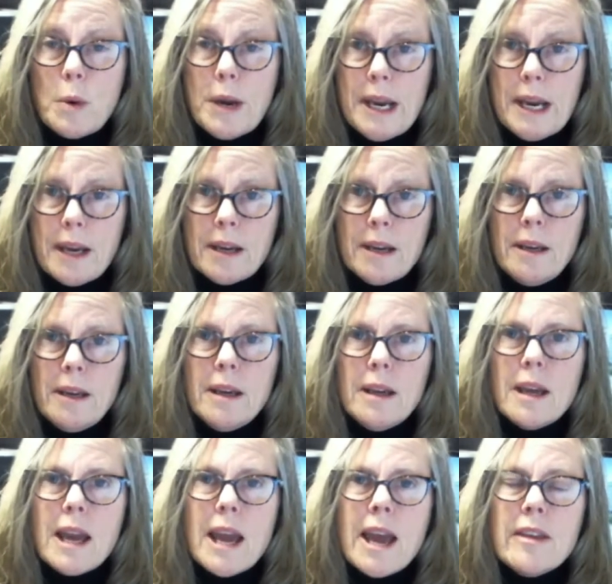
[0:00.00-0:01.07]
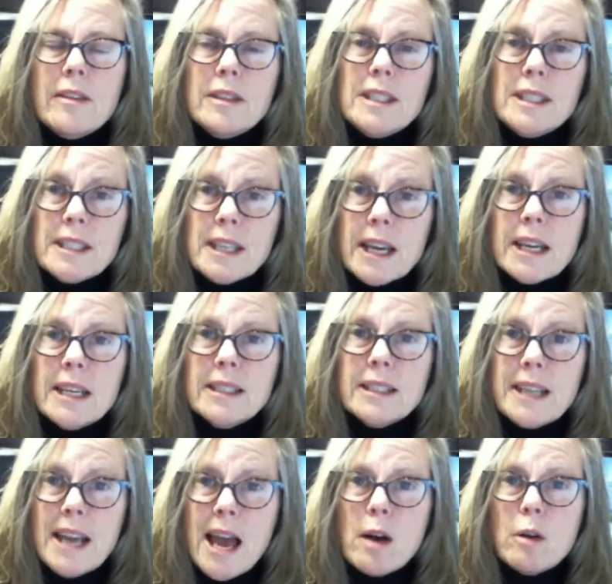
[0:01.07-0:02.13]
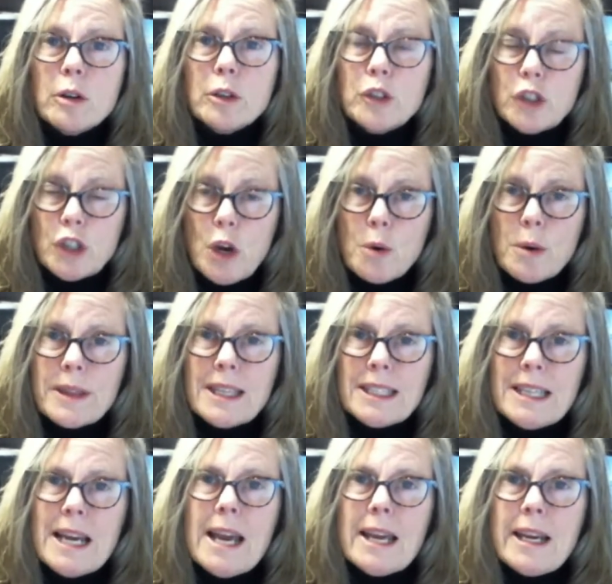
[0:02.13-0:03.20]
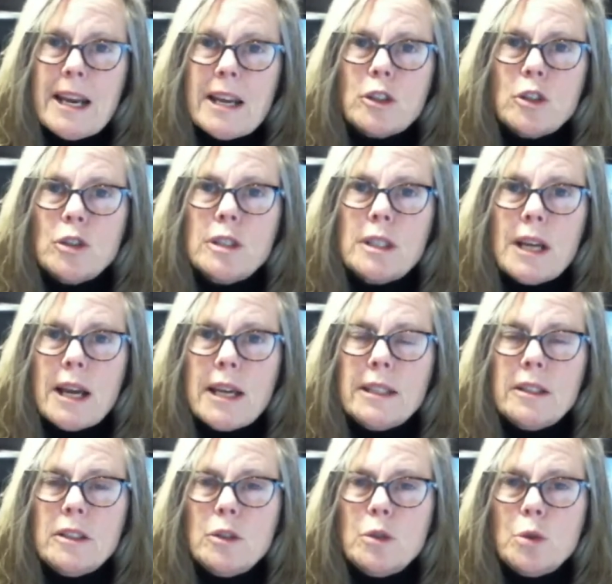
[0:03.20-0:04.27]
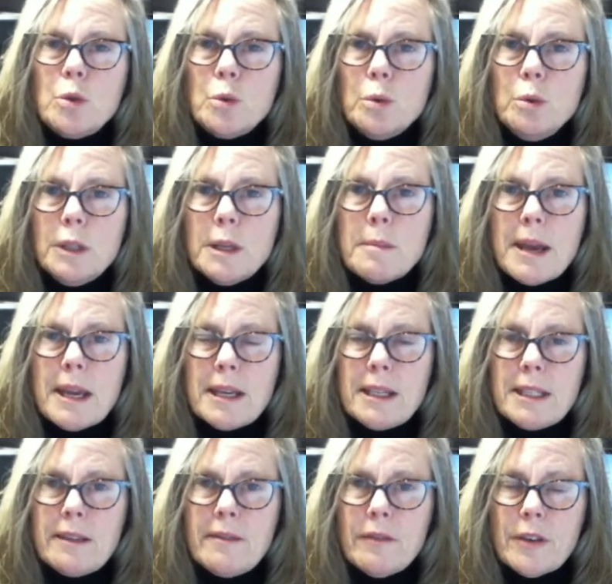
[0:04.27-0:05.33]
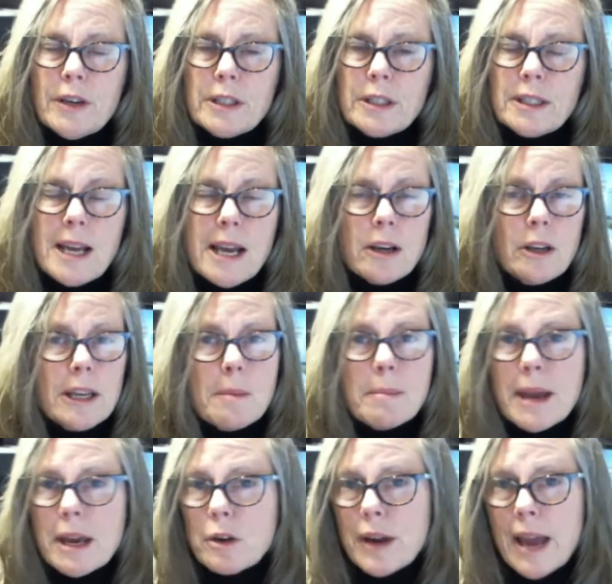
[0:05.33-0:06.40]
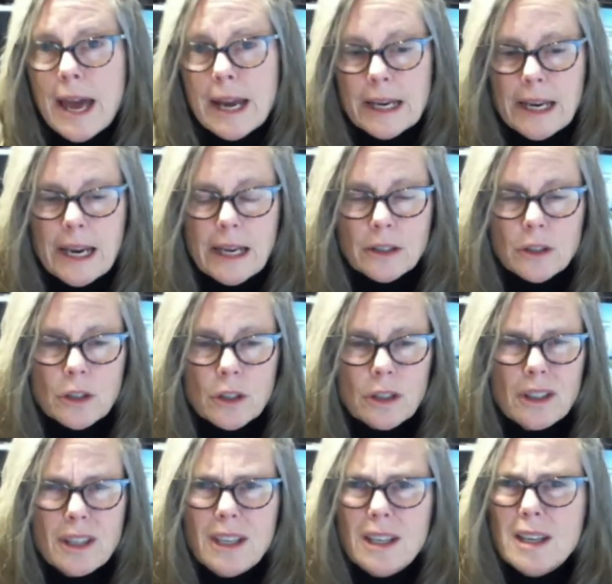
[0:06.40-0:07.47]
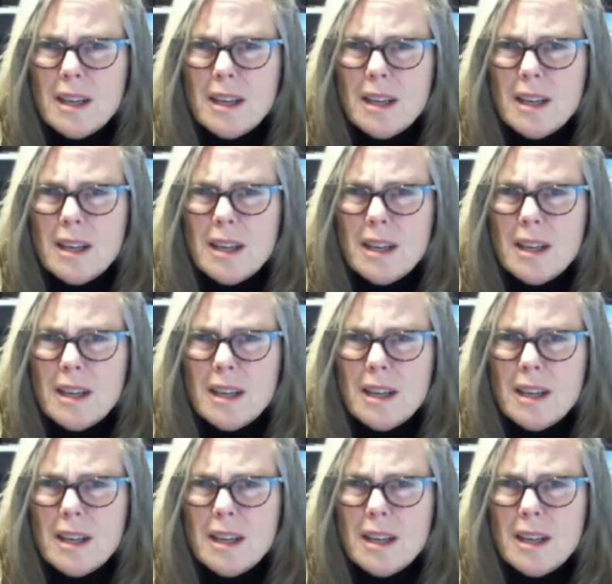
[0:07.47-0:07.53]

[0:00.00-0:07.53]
week. And studies now are showing that diet and exercise truly make a difference, not only in pancreatic cancer,